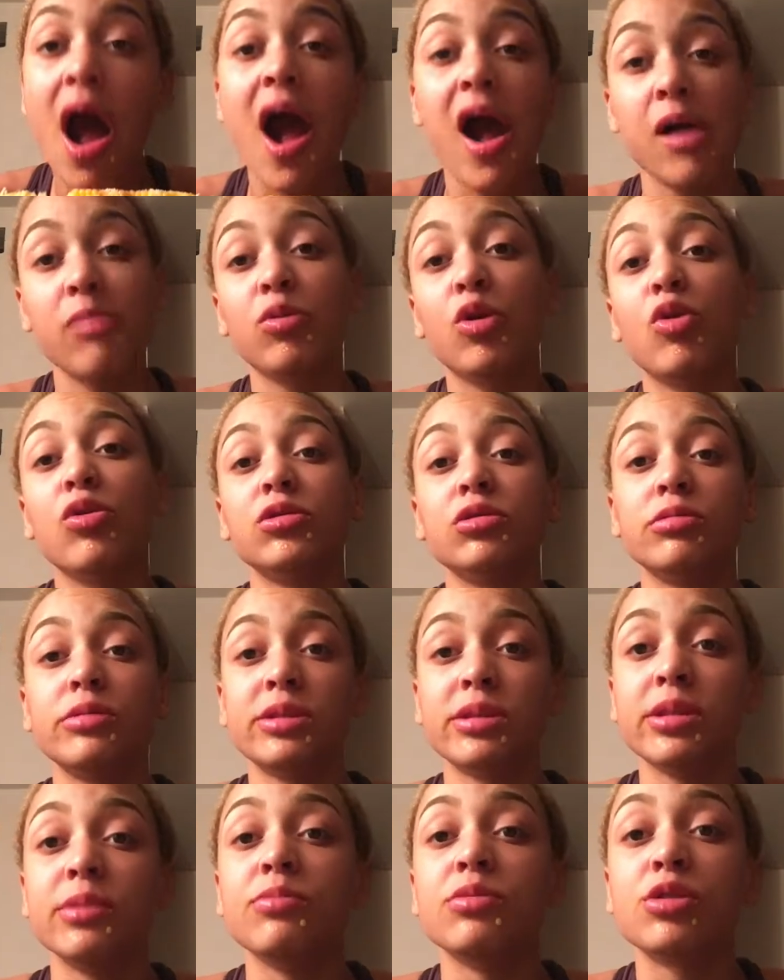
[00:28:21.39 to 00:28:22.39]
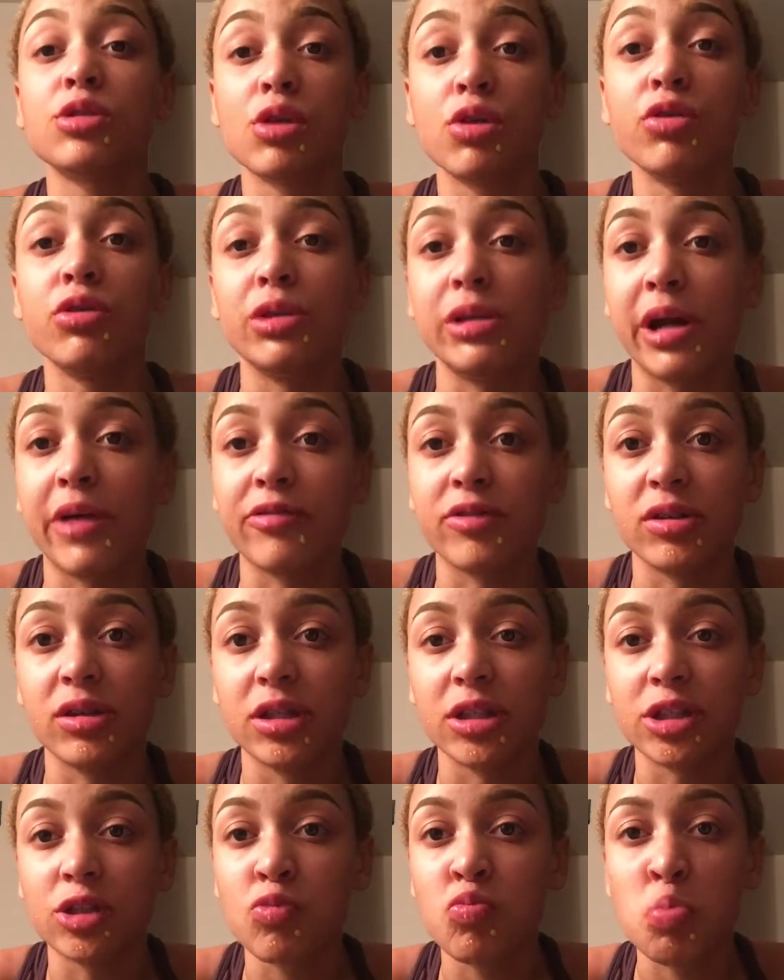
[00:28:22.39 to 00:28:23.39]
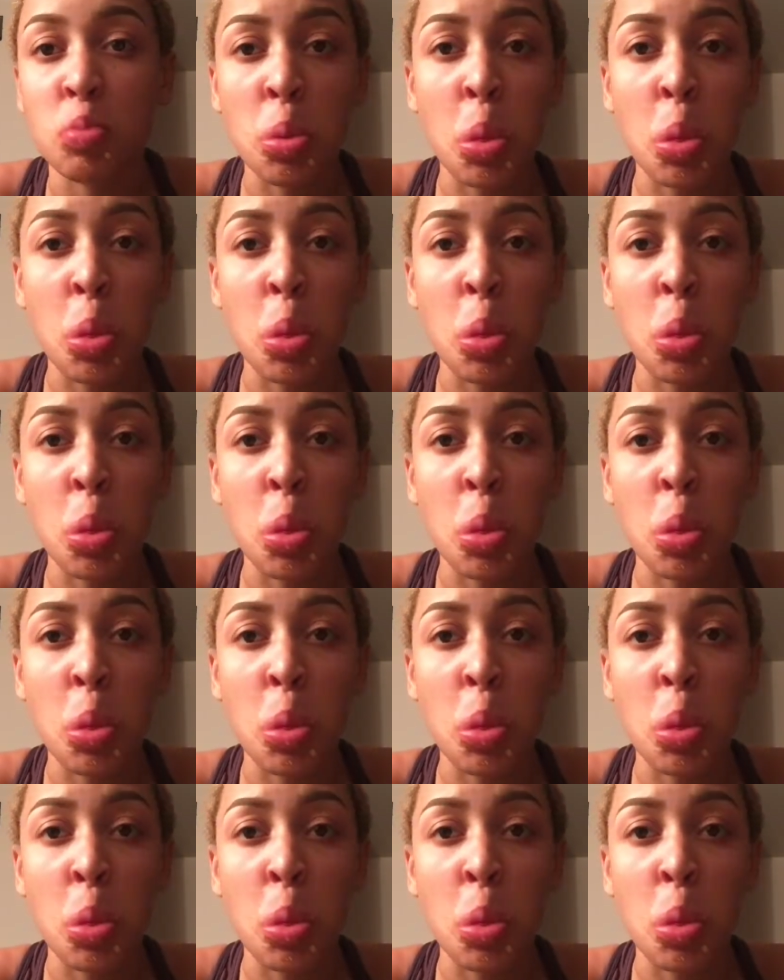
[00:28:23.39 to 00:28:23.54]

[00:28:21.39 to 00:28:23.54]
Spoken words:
I'm going to sleep so good after this.